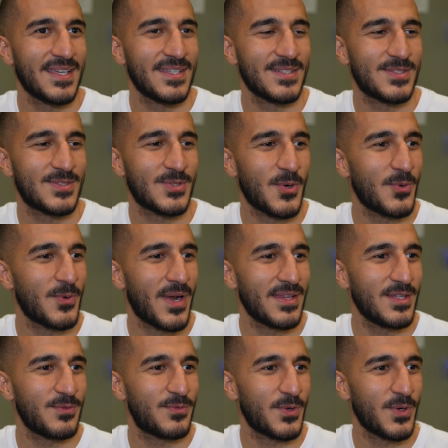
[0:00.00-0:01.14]
so
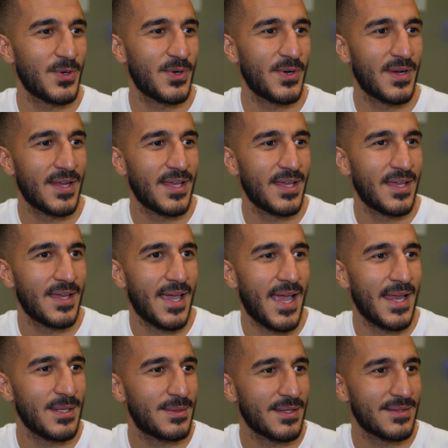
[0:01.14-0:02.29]
ready for
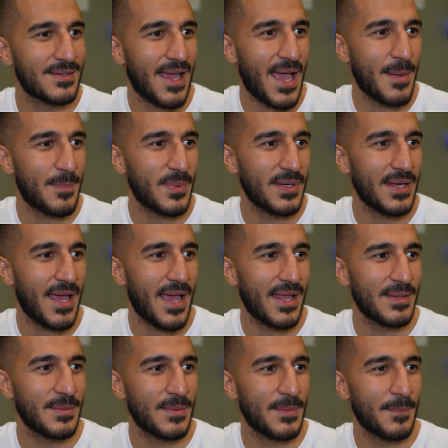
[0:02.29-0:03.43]
anything to happen,
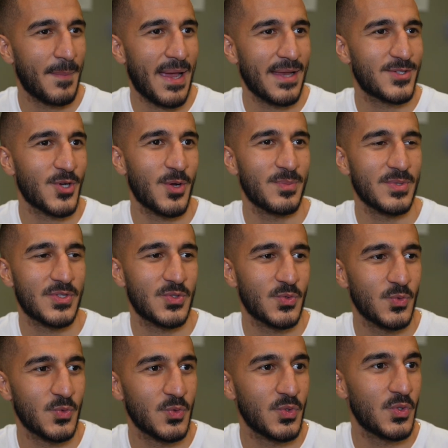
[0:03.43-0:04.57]
and my job is
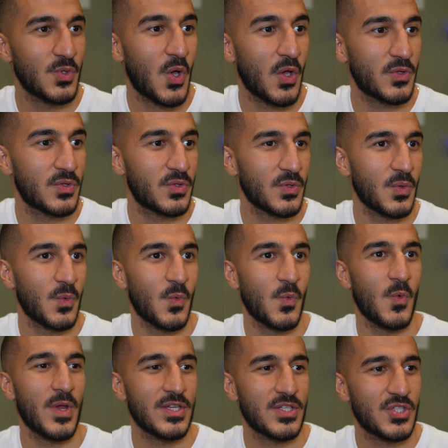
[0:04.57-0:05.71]
to not
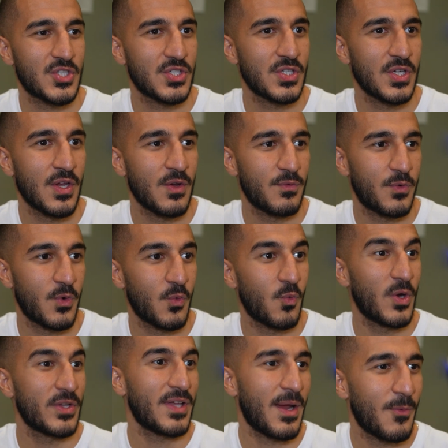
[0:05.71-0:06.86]
wish for
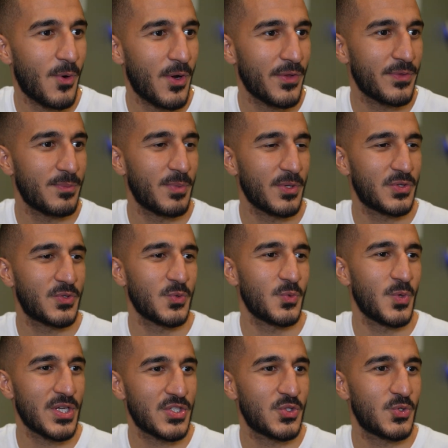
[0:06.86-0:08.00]
what I want, but to
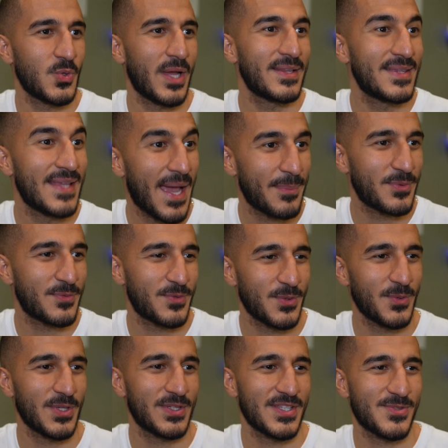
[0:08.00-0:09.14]
wish to adapt for
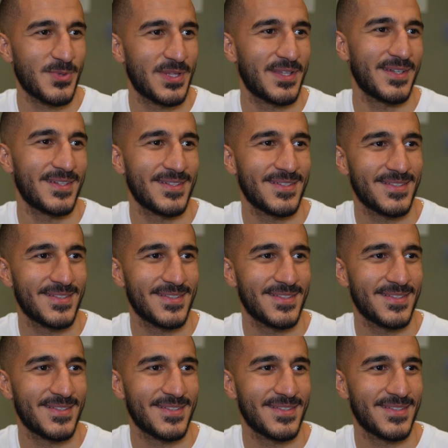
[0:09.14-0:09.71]
what is written.